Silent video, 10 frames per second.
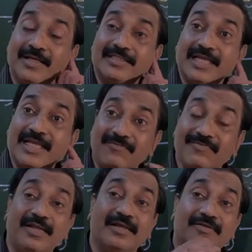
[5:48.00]
The
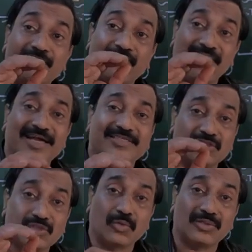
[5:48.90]
liver fat
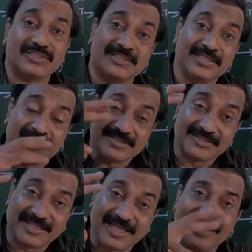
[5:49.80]
stores,
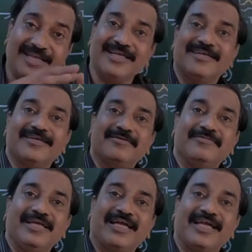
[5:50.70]
they
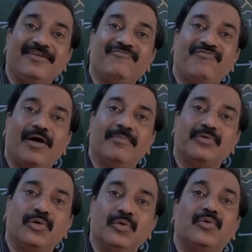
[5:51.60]
again
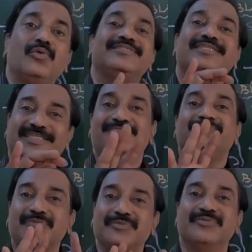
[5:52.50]
form glucose and give
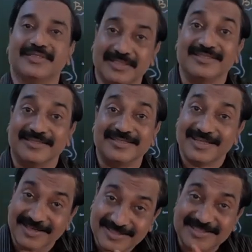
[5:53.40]
you.
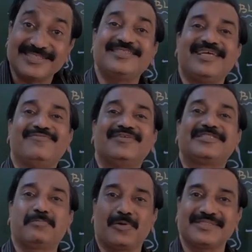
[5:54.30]
This is a reverse
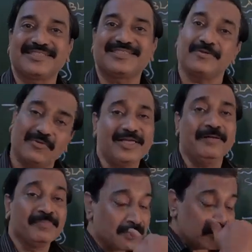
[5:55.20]
process. Okay,
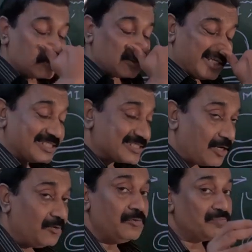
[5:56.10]
so that is
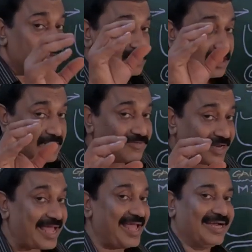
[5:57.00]
how the
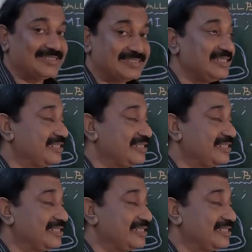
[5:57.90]
liver acts.